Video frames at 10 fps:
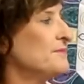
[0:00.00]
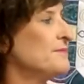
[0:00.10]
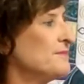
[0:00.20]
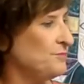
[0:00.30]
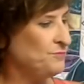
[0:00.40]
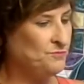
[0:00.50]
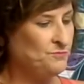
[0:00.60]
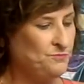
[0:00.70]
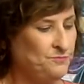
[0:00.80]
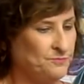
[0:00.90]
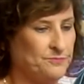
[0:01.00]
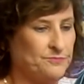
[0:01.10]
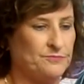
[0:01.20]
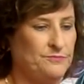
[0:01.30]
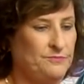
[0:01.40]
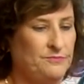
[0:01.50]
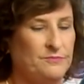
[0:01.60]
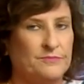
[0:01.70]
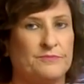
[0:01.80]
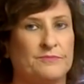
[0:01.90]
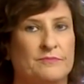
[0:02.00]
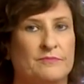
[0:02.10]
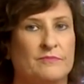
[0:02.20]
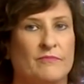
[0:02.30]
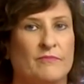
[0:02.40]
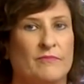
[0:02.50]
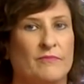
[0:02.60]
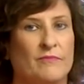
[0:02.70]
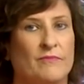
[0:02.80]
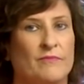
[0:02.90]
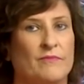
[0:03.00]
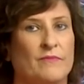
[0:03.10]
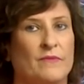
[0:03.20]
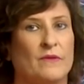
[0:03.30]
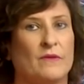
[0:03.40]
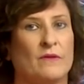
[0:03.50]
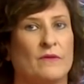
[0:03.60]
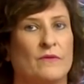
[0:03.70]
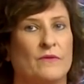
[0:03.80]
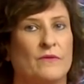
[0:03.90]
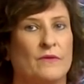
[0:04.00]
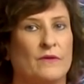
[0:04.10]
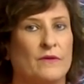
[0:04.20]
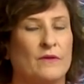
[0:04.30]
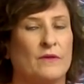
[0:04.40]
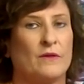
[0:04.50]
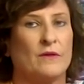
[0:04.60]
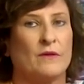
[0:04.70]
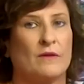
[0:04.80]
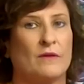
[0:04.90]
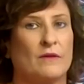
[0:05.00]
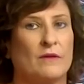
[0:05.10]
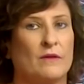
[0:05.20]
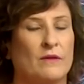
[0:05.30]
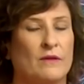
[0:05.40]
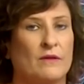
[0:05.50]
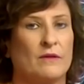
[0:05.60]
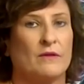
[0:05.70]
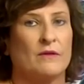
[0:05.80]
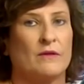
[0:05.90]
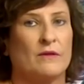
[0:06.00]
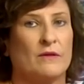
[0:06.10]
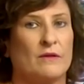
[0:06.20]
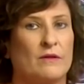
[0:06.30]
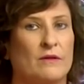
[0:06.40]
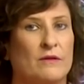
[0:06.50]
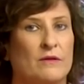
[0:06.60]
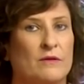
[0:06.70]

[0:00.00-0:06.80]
(not speaking)